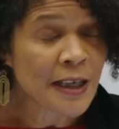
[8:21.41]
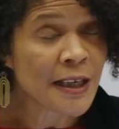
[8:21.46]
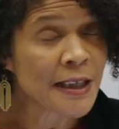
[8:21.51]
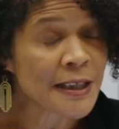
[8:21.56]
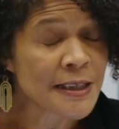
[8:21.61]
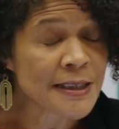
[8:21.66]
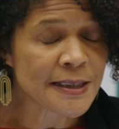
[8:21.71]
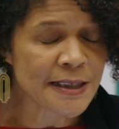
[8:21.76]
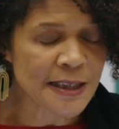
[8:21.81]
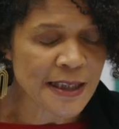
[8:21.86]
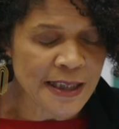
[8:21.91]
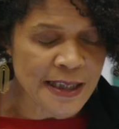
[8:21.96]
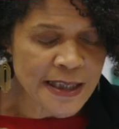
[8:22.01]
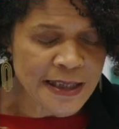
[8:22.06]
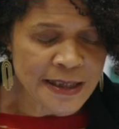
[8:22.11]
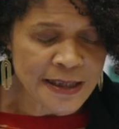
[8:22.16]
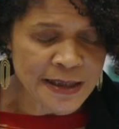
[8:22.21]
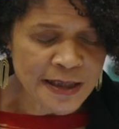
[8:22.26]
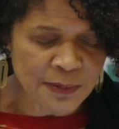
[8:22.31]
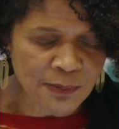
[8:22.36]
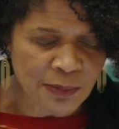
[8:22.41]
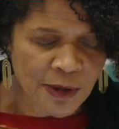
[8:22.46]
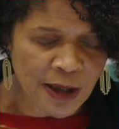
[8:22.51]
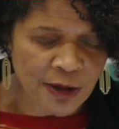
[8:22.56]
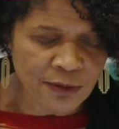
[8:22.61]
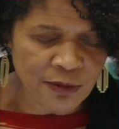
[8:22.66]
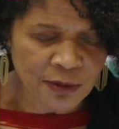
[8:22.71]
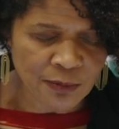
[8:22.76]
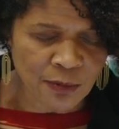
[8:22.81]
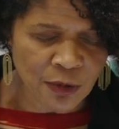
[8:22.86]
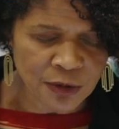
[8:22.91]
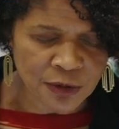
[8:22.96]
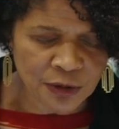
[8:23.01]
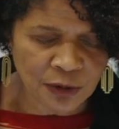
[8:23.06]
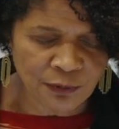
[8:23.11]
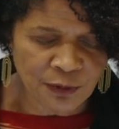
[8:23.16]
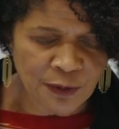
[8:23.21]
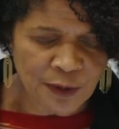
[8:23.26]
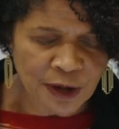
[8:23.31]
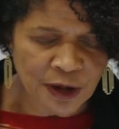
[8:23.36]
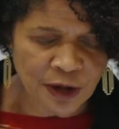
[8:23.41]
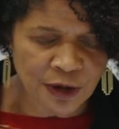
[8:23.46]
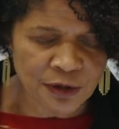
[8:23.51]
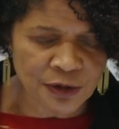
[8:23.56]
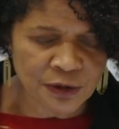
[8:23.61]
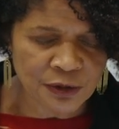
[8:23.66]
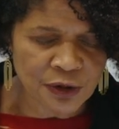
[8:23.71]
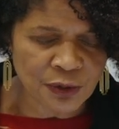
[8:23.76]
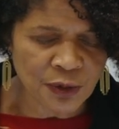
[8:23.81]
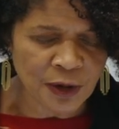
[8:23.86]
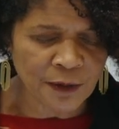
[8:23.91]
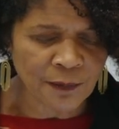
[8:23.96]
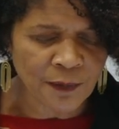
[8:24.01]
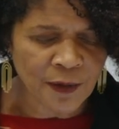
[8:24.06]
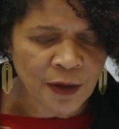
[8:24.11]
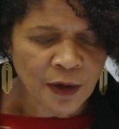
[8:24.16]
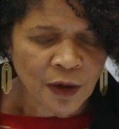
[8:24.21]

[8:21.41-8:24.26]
is an inspiring model for the country.